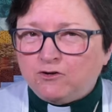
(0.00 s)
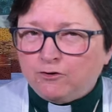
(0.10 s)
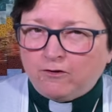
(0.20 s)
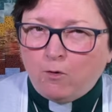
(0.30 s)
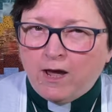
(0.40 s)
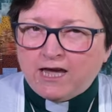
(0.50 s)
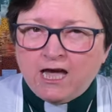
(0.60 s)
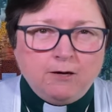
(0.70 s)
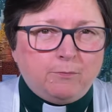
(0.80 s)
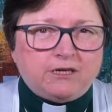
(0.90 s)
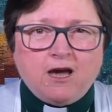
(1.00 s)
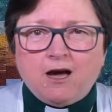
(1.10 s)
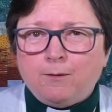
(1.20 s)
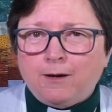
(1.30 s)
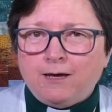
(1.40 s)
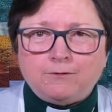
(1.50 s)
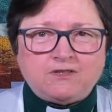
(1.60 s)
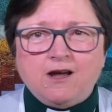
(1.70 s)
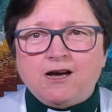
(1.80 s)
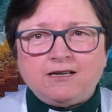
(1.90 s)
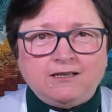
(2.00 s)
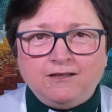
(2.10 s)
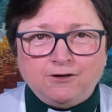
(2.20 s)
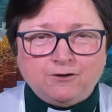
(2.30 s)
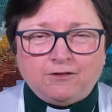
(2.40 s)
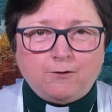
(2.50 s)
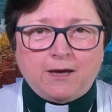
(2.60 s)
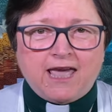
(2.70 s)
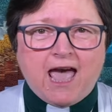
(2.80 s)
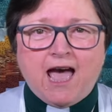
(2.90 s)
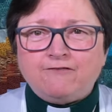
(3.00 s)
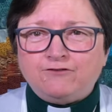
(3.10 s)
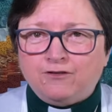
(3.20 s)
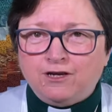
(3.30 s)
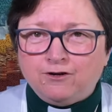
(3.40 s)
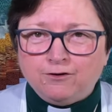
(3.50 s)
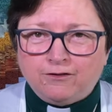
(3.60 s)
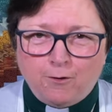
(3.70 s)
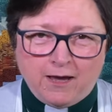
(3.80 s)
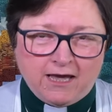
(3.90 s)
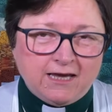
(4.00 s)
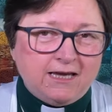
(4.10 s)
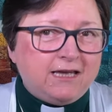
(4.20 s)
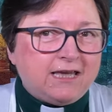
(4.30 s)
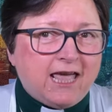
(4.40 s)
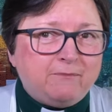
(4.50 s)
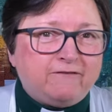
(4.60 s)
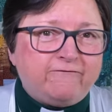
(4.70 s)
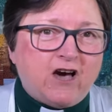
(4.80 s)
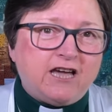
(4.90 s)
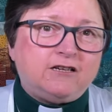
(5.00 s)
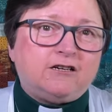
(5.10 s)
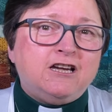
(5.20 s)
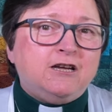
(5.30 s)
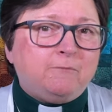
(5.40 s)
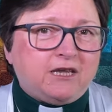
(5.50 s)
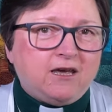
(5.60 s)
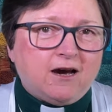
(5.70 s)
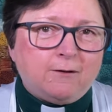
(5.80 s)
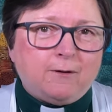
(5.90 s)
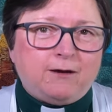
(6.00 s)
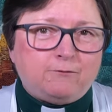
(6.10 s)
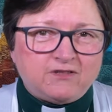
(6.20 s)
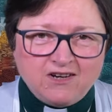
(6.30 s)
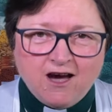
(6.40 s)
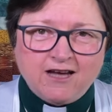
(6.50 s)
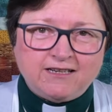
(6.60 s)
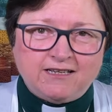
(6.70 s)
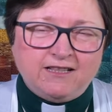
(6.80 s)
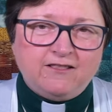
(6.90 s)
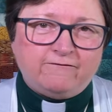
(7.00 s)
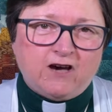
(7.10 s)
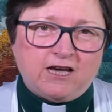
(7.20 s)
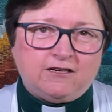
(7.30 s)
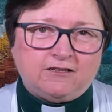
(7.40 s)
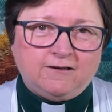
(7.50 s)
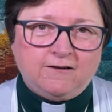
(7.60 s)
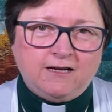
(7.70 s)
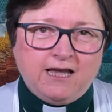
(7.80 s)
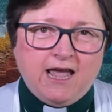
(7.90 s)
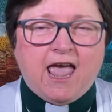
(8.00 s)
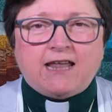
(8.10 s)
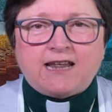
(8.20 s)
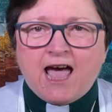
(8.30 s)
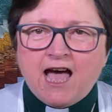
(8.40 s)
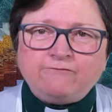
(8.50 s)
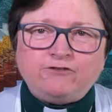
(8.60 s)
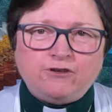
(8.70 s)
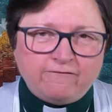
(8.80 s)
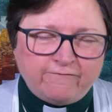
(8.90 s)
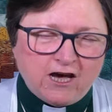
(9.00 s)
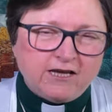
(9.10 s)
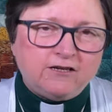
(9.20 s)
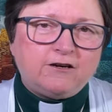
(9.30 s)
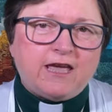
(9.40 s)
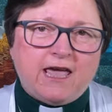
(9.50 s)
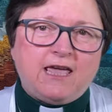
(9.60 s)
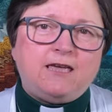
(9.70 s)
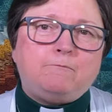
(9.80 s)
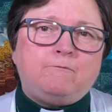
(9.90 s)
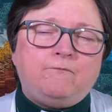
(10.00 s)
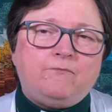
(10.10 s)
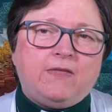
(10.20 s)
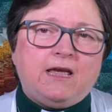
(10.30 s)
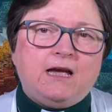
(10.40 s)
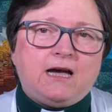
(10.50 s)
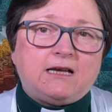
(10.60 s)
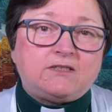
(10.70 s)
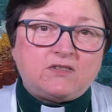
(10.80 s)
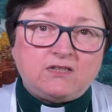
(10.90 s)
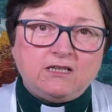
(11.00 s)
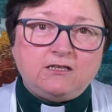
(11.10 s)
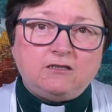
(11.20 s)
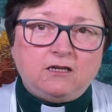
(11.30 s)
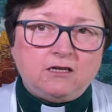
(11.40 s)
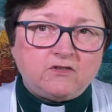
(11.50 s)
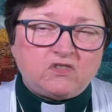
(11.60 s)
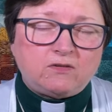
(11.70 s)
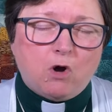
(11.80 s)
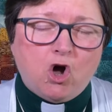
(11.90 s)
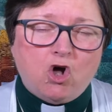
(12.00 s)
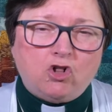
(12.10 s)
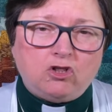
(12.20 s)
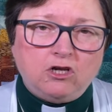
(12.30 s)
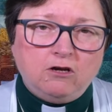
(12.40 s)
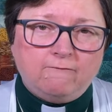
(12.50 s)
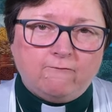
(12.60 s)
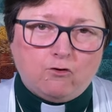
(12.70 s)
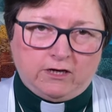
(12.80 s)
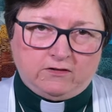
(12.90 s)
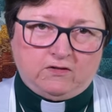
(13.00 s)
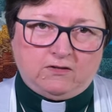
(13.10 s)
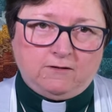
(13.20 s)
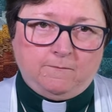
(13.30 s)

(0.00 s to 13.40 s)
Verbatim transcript: earthquake, but Yahweh was not in the earthquake. After the earthquake came a fire, but Yahweh was not in the fire. And after the fire came a still small voice.